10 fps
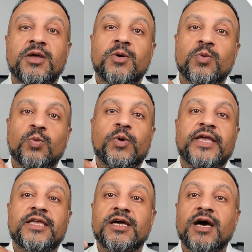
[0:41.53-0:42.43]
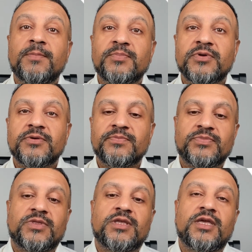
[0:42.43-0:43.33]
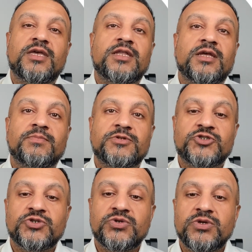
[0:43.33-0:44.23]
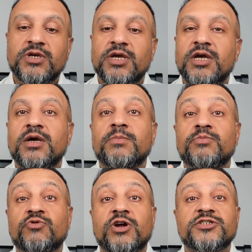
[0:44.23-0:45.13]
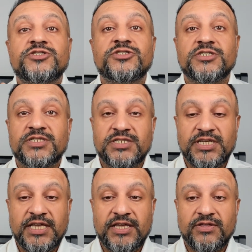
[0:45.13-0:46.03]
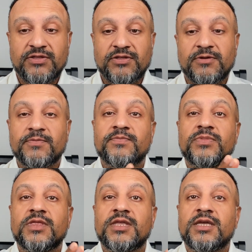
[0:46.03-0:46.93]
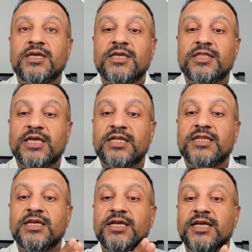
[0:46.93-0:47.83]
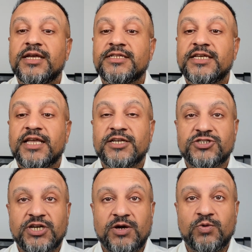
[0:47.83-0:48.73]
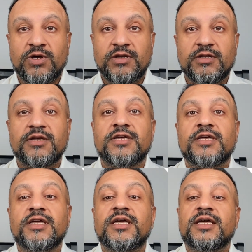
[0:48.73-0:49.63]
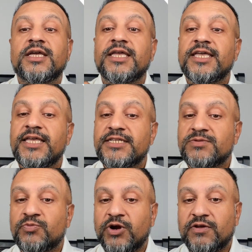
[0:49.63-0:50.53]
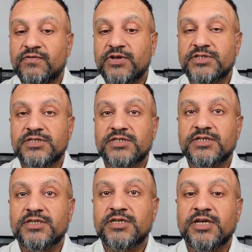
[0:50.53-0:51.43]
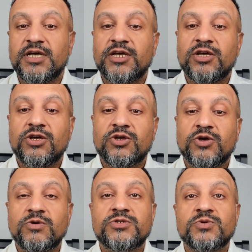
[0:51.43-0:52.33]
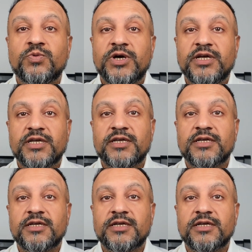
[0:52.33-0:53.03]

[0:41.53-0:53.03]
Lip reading: wake up. Number 2, brush teeth. Then take a shower, eat breakfast, go to work,